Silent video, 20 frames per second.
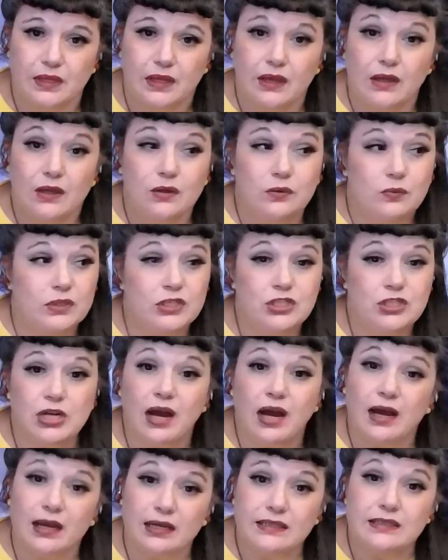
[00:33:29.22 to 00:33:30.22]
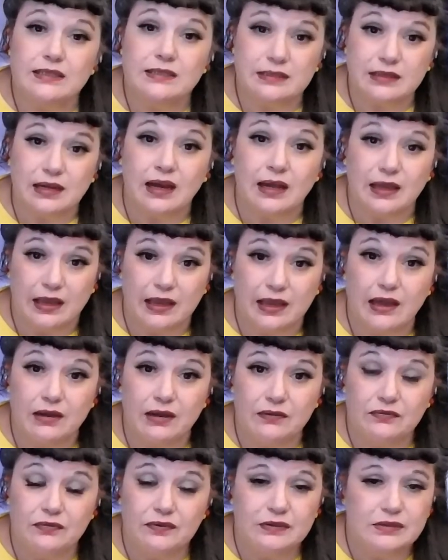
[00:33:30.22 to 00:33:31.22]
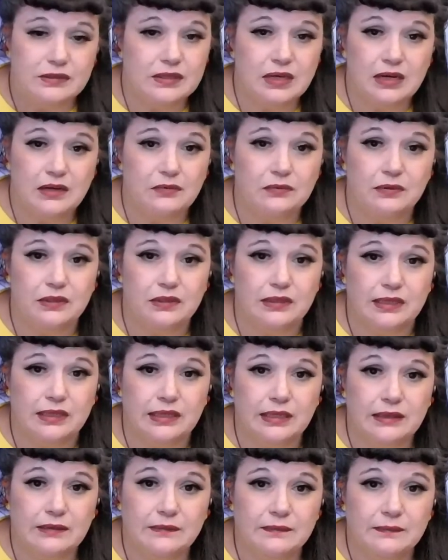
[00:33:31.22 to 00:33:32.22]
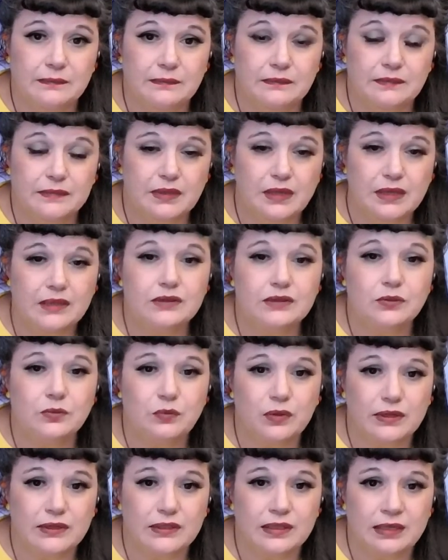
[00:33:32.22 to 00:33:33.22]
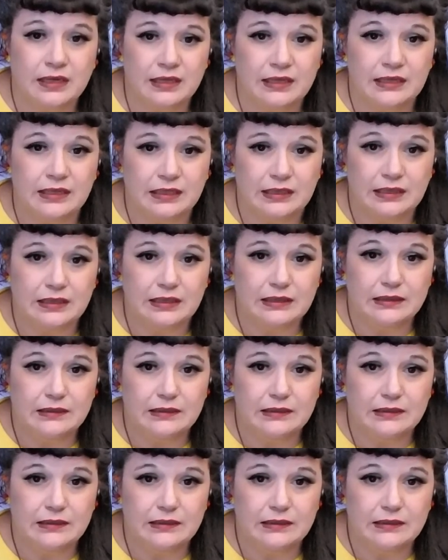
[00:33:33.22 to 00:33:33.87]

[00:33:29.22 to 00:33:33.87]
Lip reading: which I did not have. Not really. Not the one that I needed.